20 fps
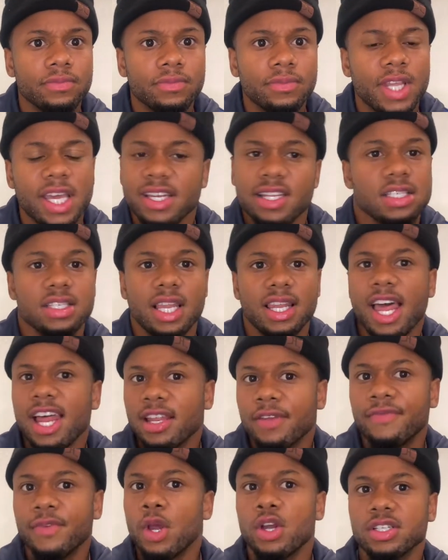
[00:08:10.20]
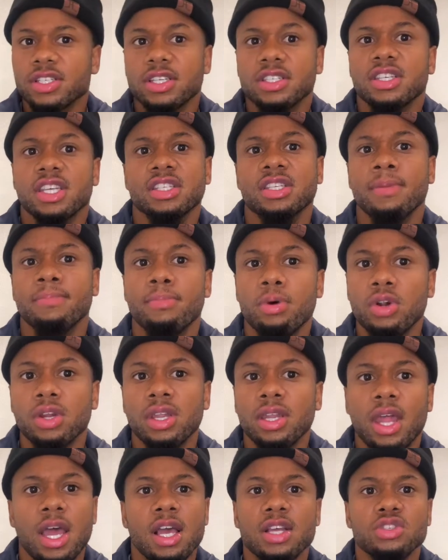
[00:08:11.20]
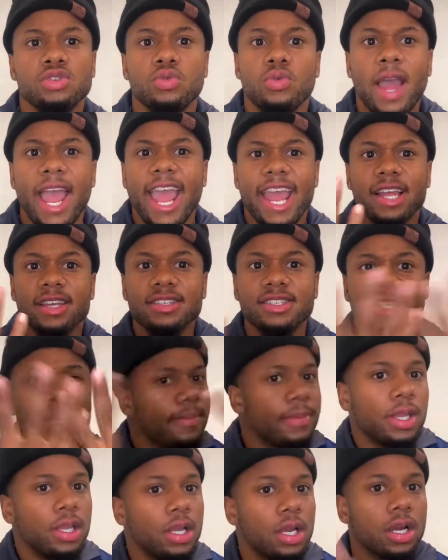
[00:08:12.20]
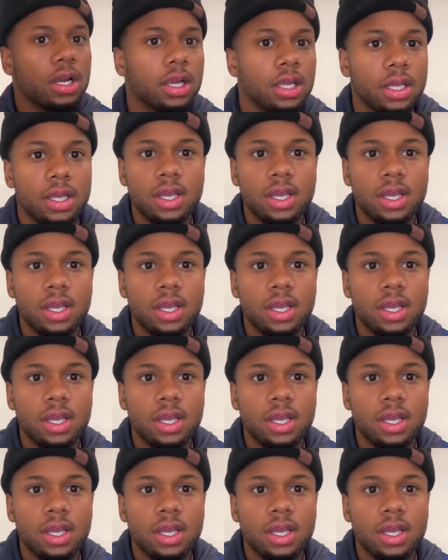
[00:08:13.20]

And there's a lot of narcissists and borderlines who act similar.